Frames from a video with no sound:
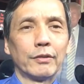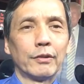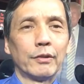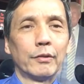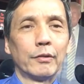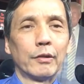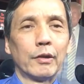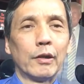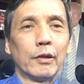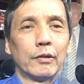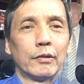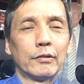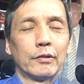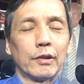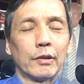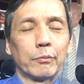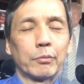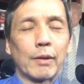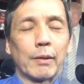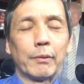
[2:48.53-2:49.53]
That
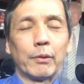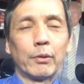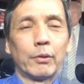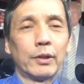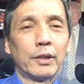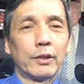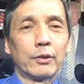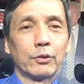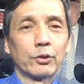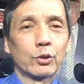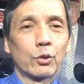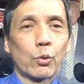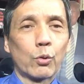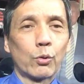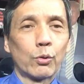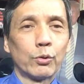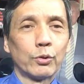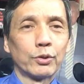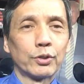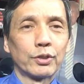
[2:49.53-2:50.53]
probably only
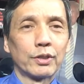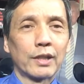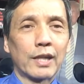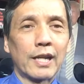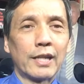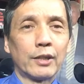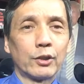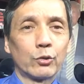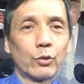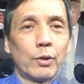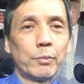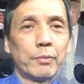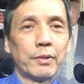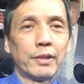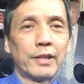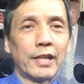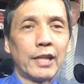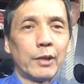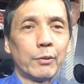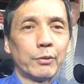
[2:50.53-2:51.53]
underscores the kind of treatment
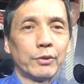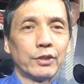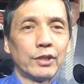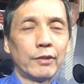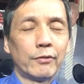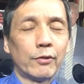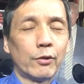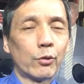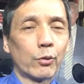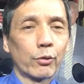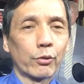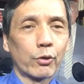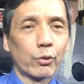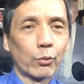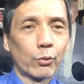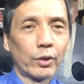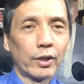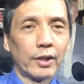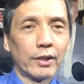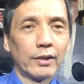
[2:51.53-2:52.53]
that he received in North
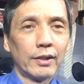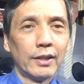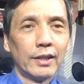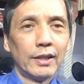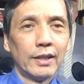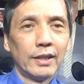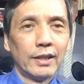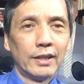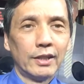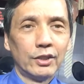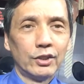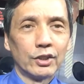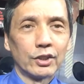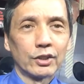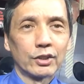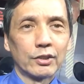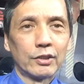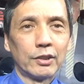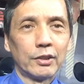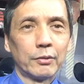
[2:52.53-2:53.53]
Korea, and
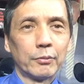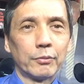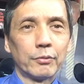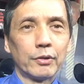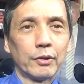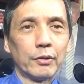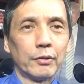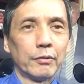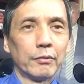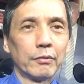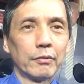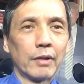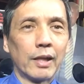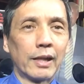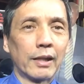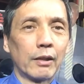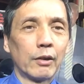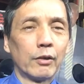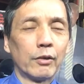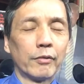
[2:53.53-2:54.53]
just the
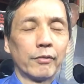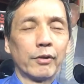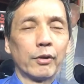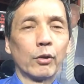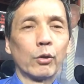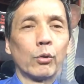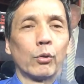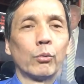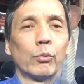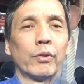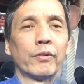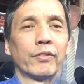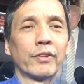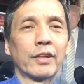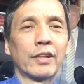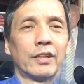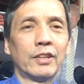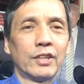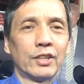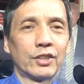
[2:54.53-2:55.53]
likelihood of the horrific
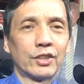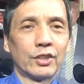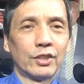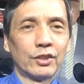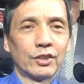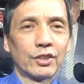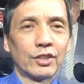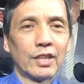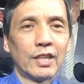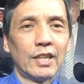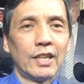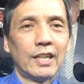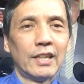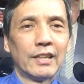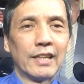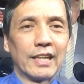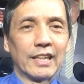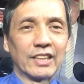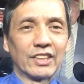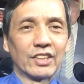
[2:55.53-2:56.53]
conditions
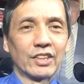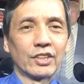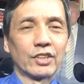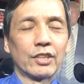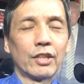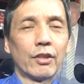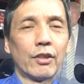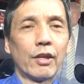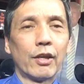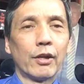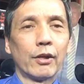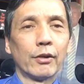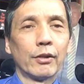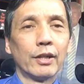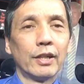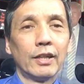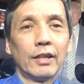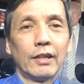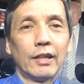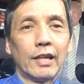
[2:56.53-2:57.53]
that existed there
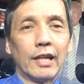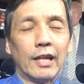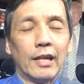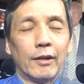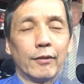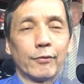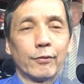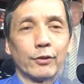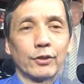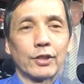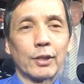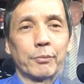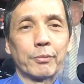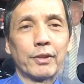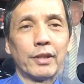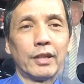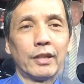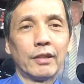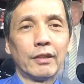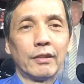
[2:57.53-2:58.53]
for
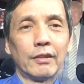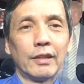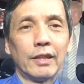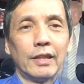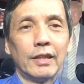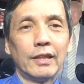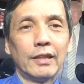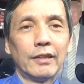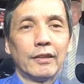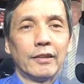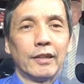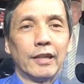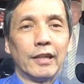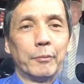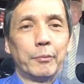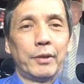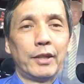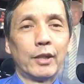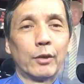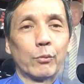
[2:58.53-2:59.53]
something,
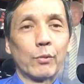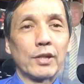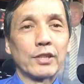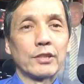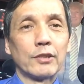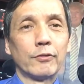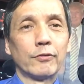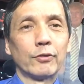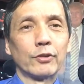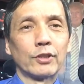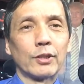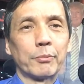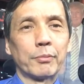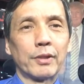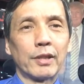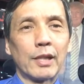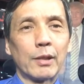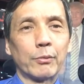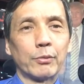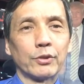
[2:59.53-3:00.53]
being arrested for
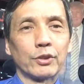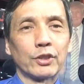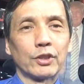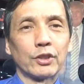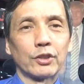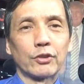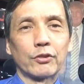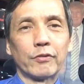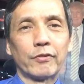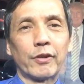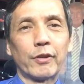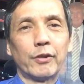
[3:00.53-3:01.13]
something that was just a very